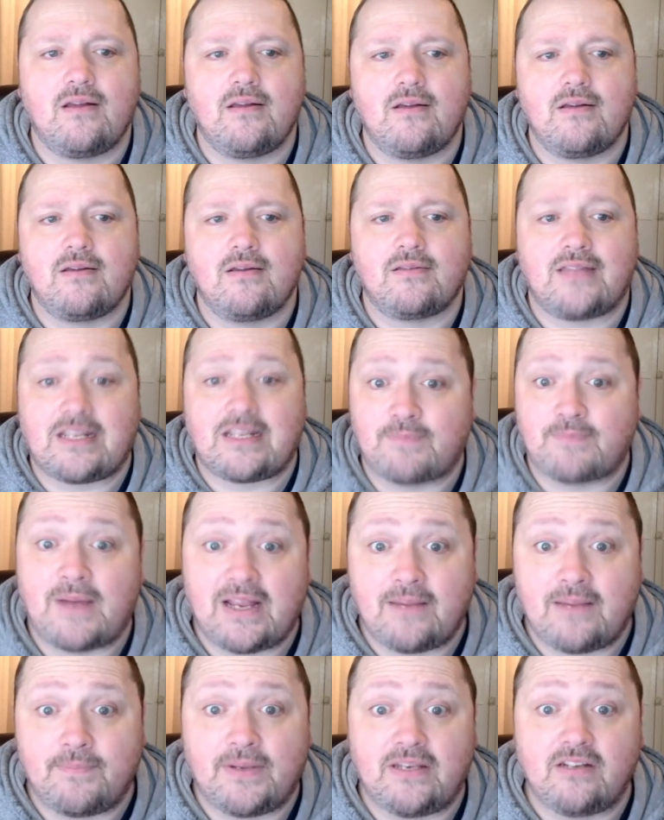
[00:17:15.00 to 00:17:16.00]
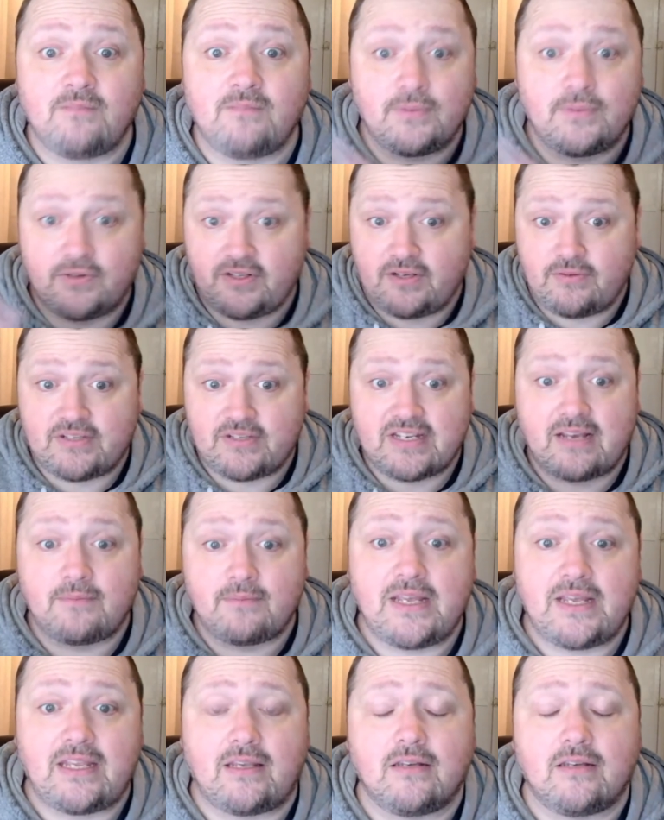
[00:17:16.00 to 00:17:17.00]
That's my opinion, but you tell me.